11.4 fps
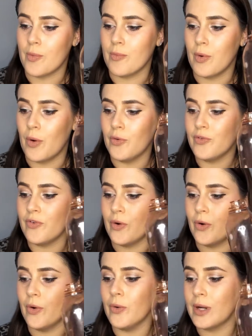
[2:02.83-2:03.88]
more
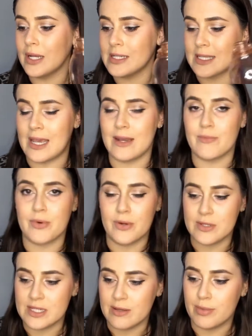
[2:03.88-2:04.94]
for oily skin prone
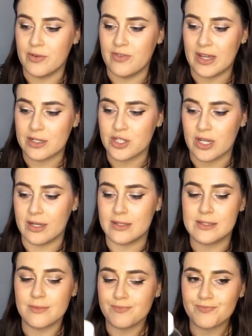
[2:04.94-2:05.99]
to
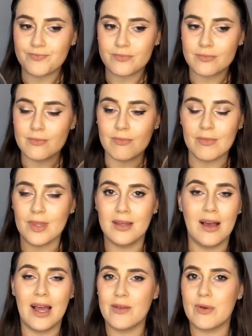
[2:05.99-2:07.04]
imperfections.
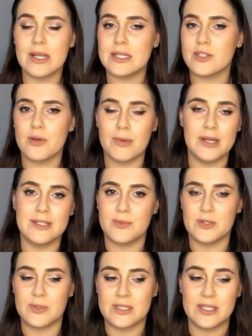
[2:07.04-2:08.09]
I really don't mind
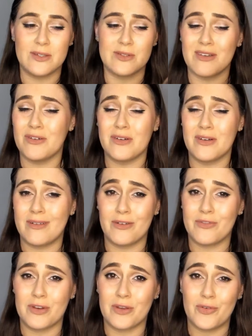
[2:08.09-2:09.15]
which ones I use. I
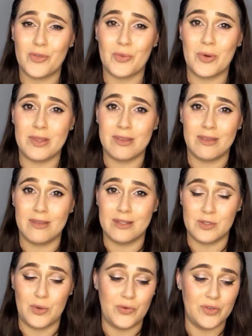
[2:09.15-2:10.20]
often go for the one that's
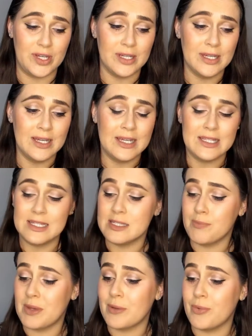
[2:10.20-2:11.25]
on offer. These are
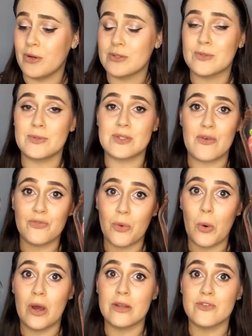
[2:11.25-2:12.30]
big bottles, they're
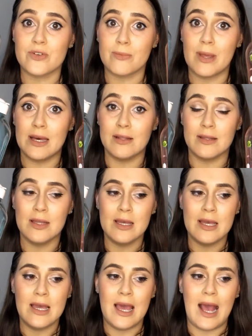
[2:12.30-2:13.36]
400ml,
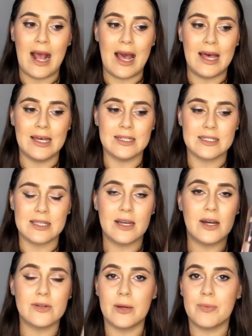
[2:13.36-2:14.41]
and the
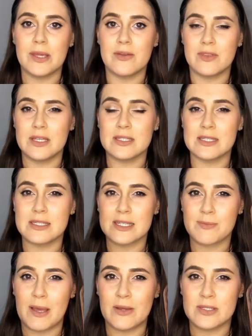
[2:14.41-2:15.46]
RRP of these is
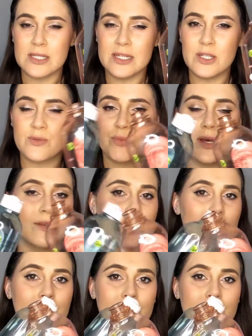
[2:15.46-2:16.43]
£6 each, but